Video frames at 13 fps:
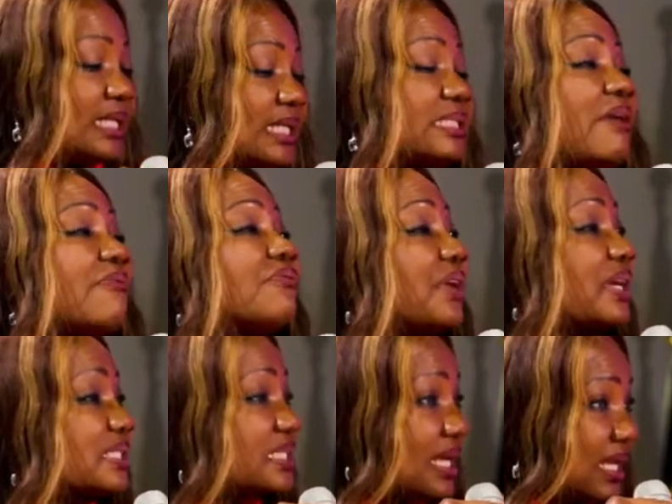has
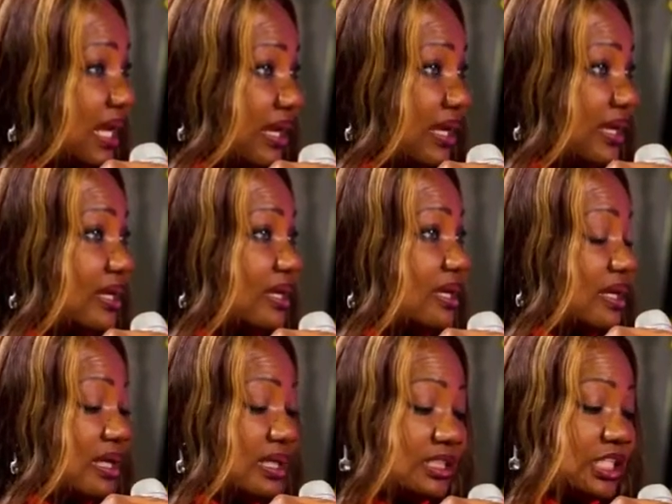affected her.
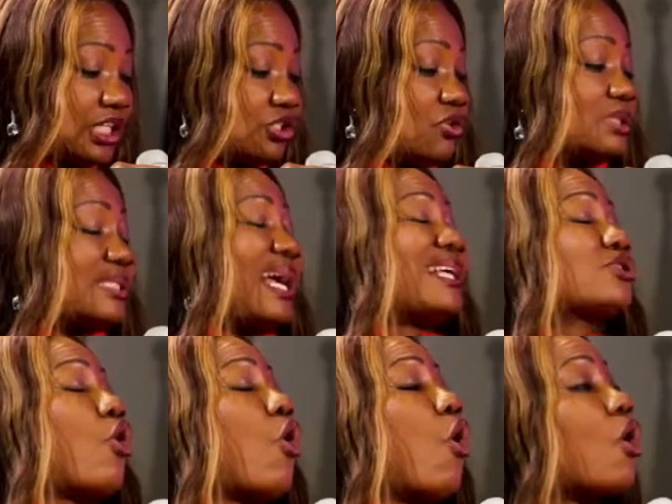She's not
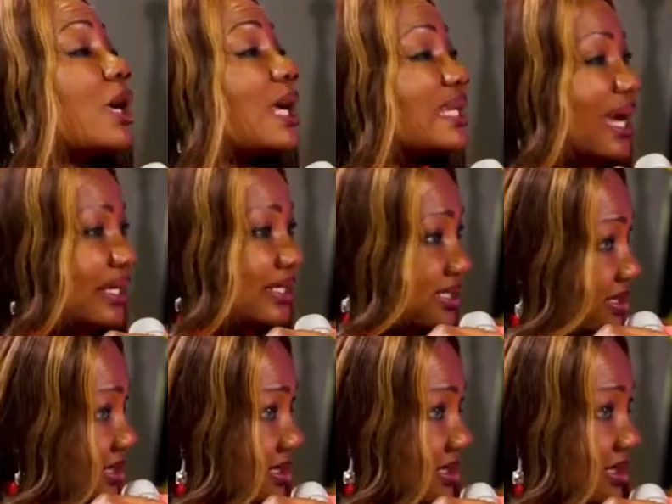as
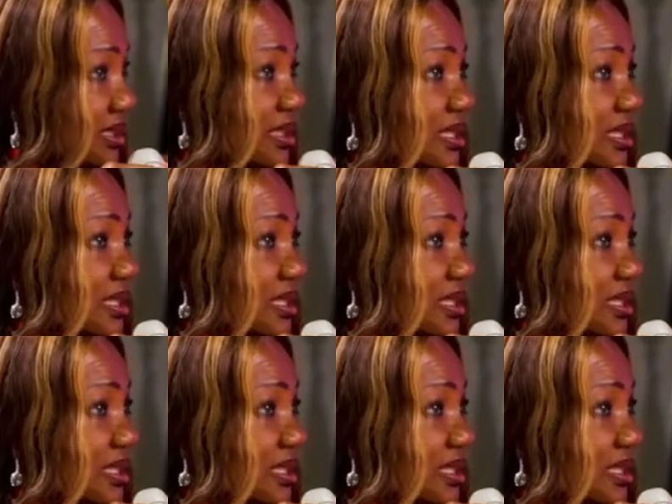organized